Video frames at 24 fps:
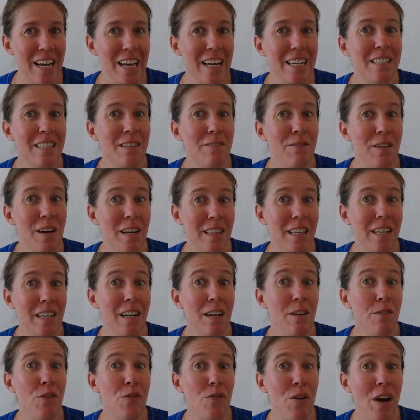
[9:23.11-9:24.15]
is the fact that
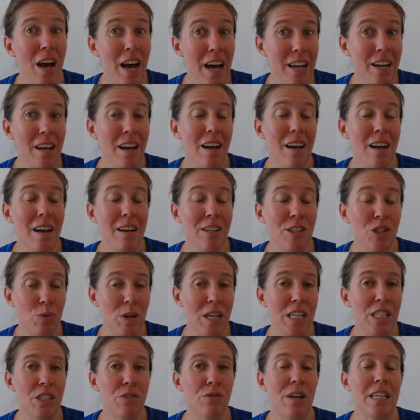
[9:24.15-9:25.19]
if you've had a
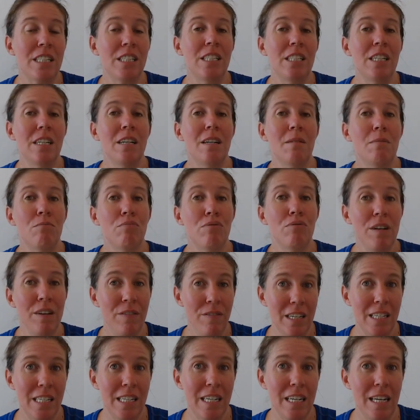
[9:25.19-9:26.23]
stress fracture
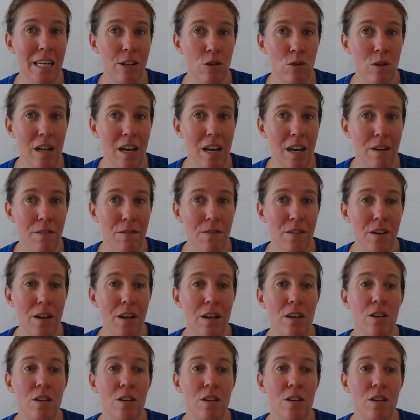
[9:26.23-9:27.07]
previously in your life,